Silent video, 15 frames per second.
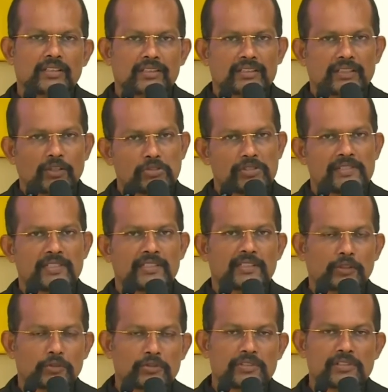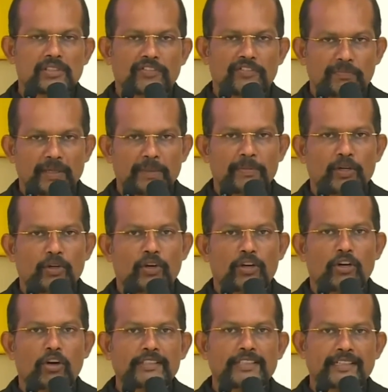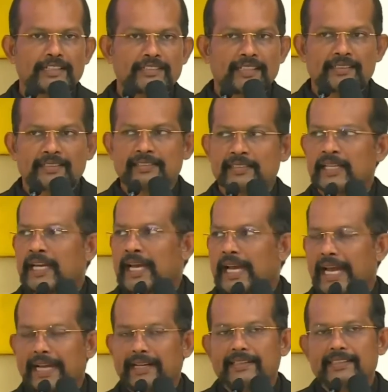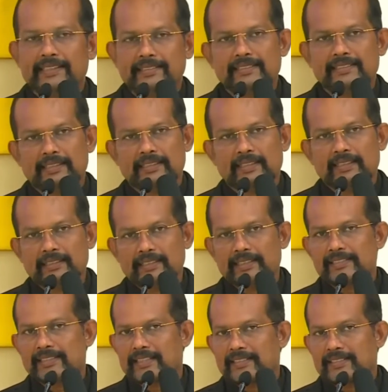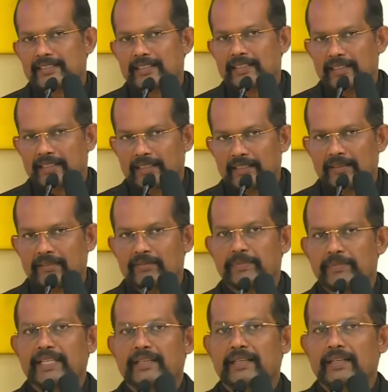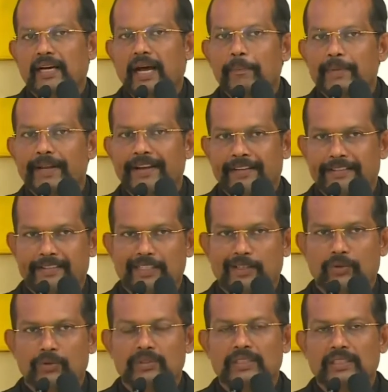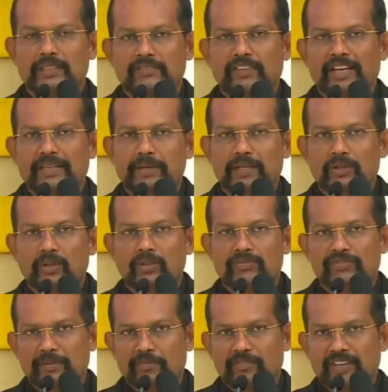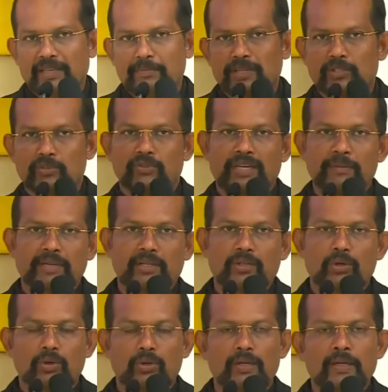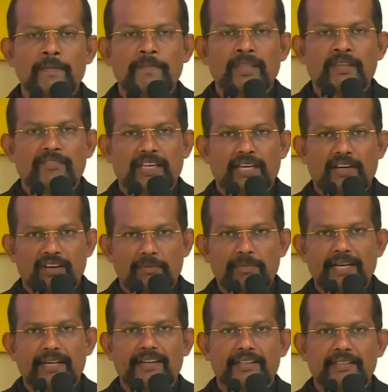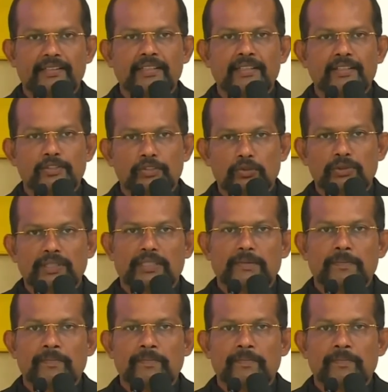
thousands and thousands of people who have got the results. And these results been upgraded now. The Viber Gold, from Viber to Viber Gold, we have upgraded so that